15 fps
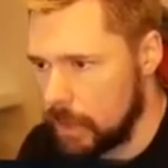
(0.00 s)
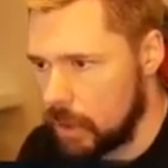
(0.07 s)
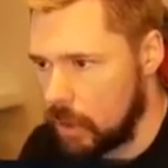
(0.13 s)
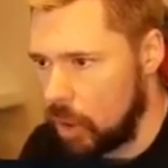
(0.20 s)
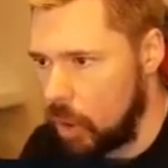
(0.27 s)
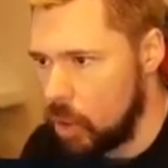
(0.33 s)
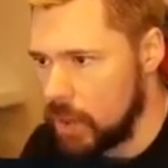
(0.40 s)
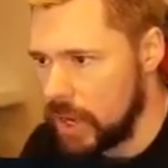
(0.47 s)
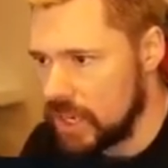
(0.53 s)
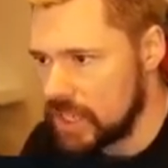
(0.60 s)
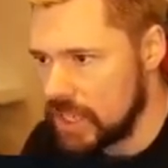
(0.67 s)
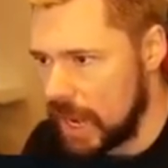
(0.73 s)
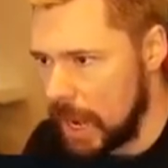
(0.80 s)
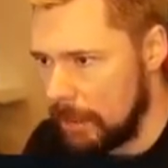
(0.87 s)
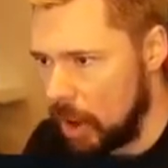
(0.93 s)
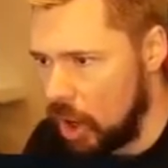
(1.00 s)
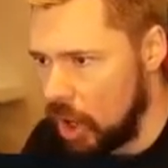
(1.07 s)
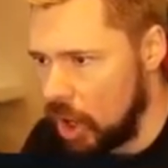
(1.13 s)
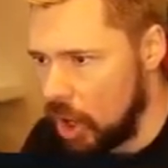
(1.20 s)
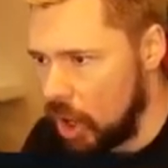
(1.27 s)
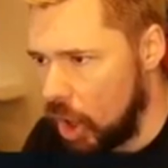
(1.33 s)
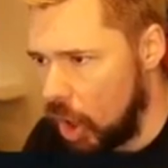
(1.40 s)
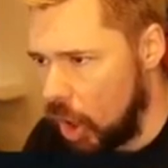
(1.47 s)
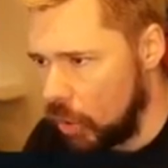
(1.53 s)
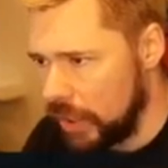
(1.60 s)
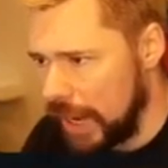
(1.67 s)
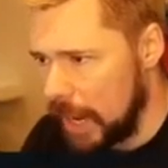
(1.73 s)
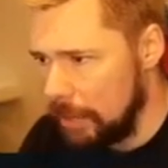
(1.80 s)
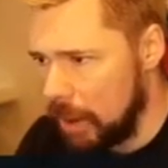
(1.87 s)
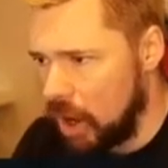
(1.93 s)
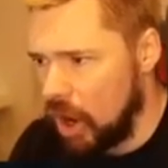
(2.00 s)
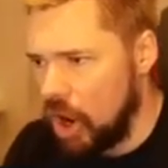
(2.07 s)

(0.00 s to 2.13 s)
Oh, yes, Neymar. Oh, Neymar.